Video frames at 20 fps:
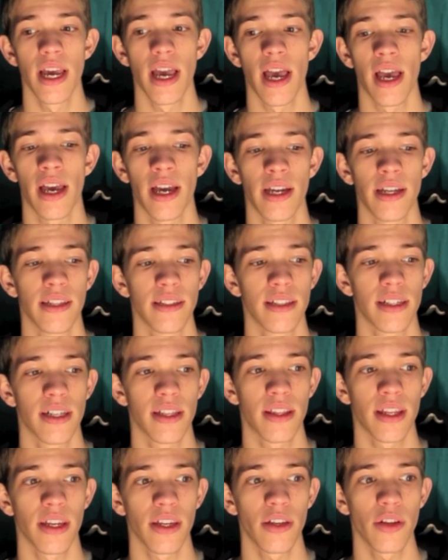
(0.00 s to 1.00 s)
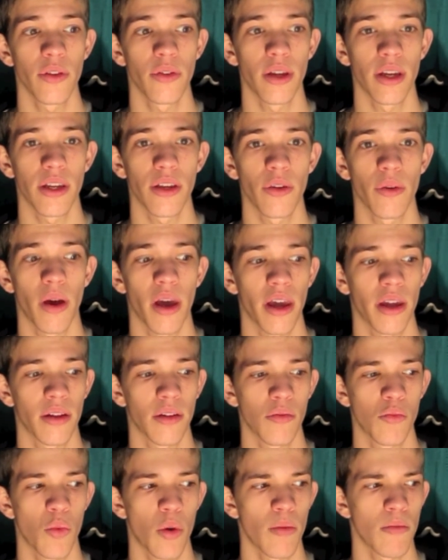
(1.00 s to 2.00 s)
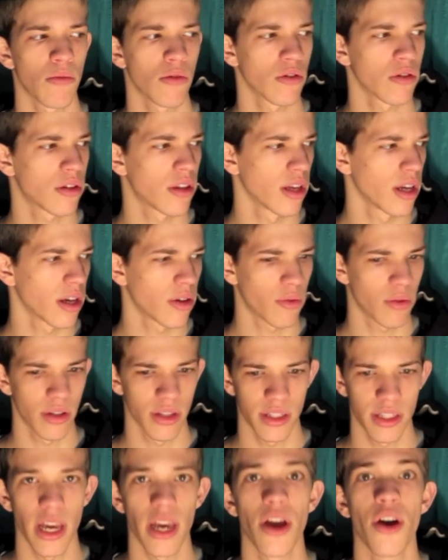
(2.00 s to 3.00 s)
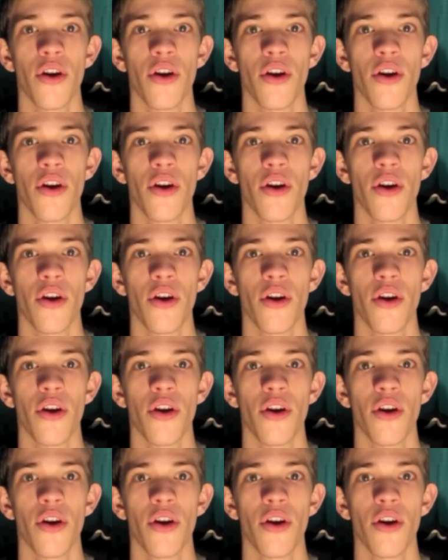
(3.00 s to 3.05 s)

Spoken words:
And thank you. And one more thing I wanted to say.